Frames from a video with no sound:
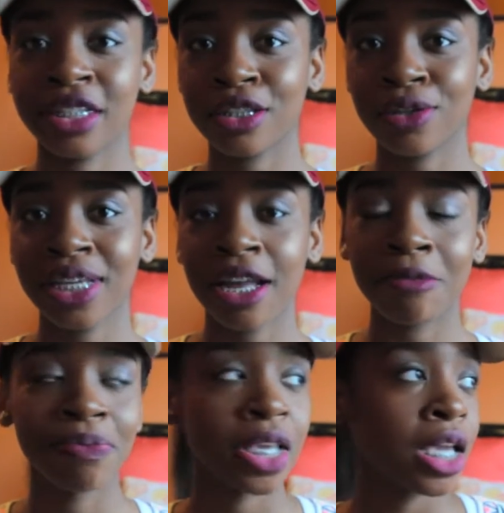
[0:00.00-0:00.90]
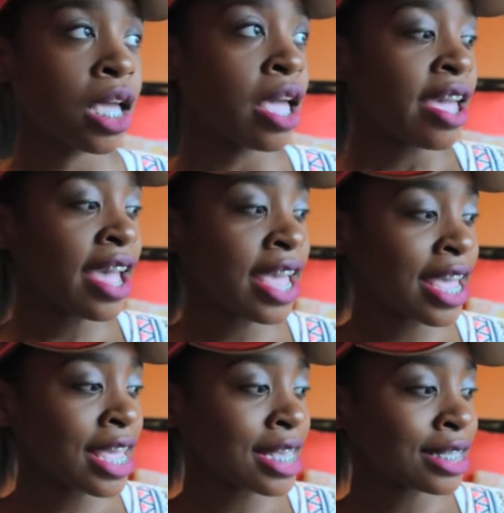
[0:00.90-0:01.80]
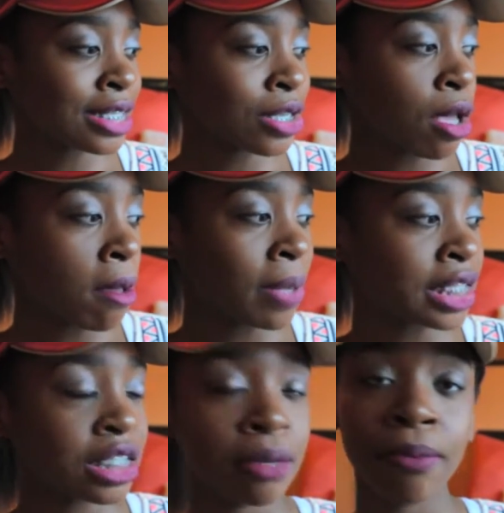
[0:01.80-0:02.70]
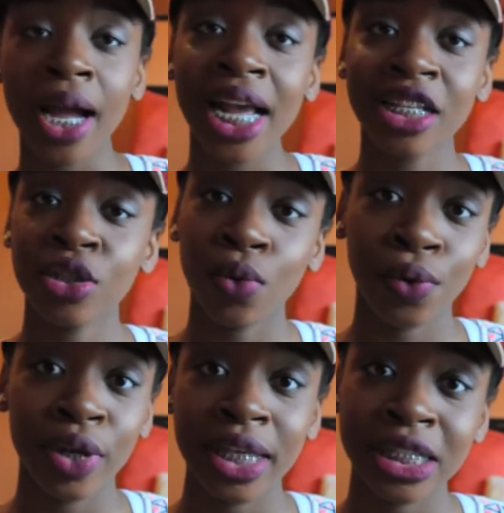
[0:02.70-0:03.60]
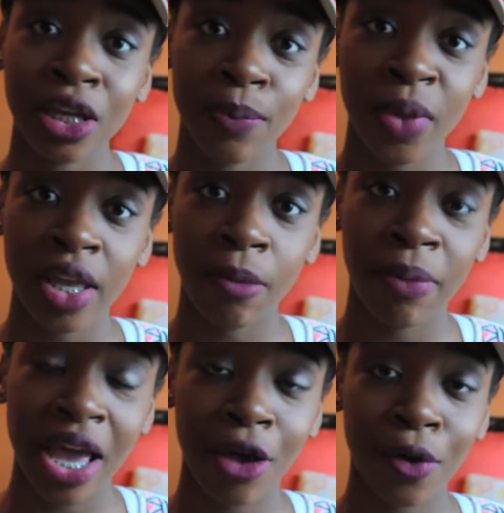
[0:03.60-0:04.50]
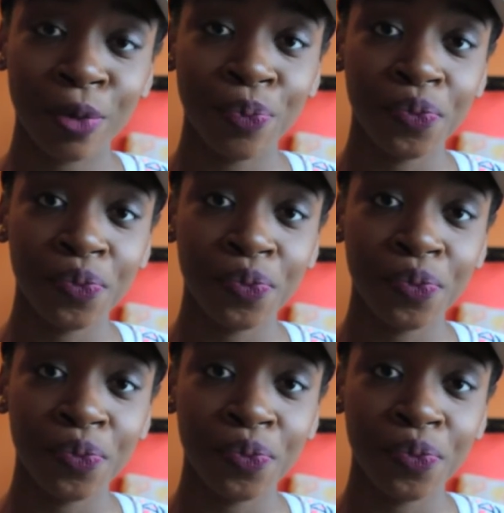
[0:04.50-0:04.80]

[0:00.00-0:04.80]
So yeah, and so basically my story is gonna be about